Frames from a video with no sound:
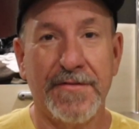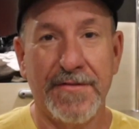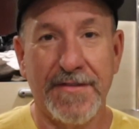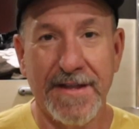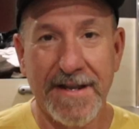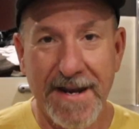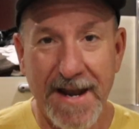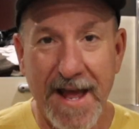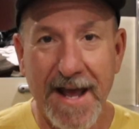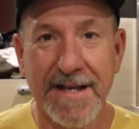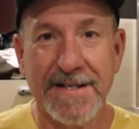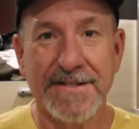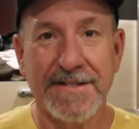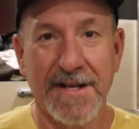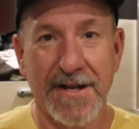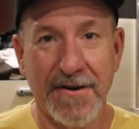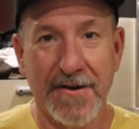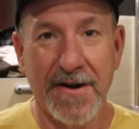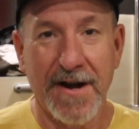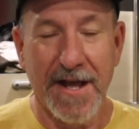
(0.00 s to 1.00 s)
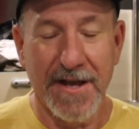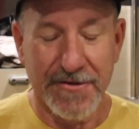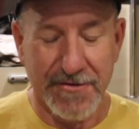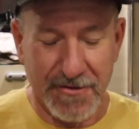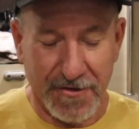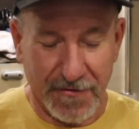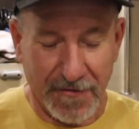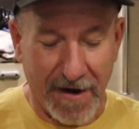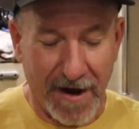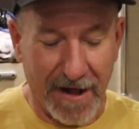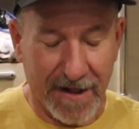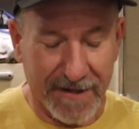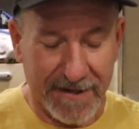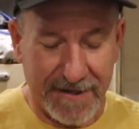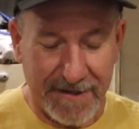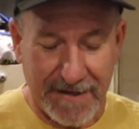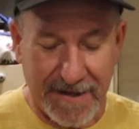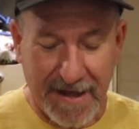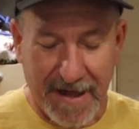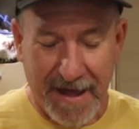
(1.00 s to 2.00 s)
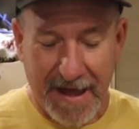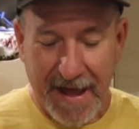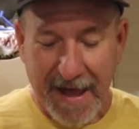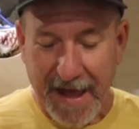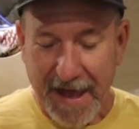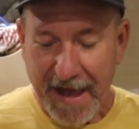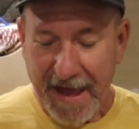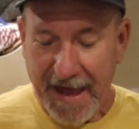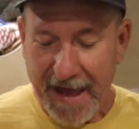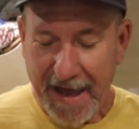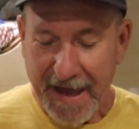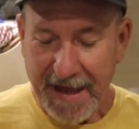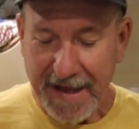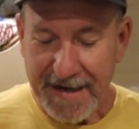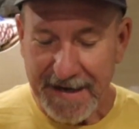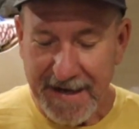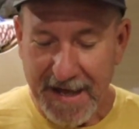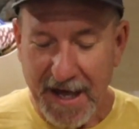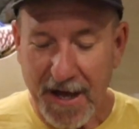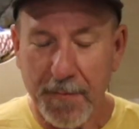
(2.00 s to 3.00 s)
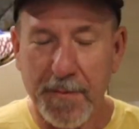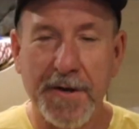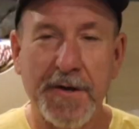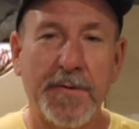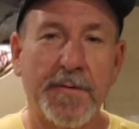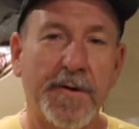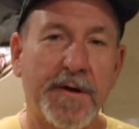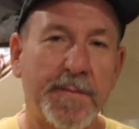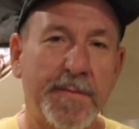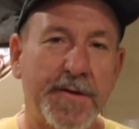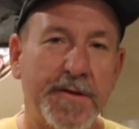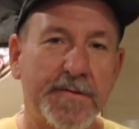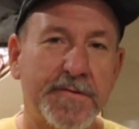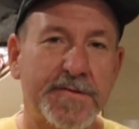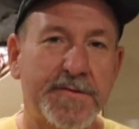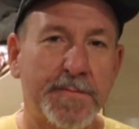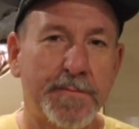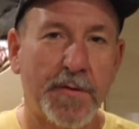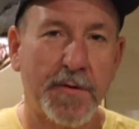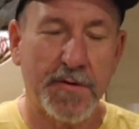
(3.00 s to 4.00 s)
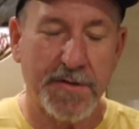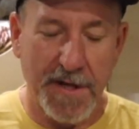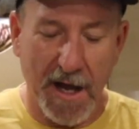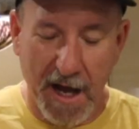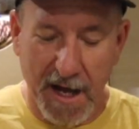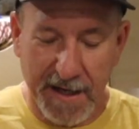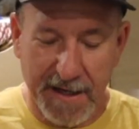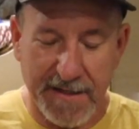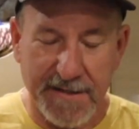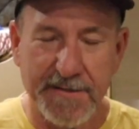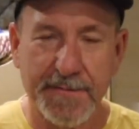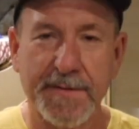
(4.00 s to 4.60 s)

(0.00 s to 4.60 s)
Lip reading: the next international rally, and we knew we were going to be doing some boondocking.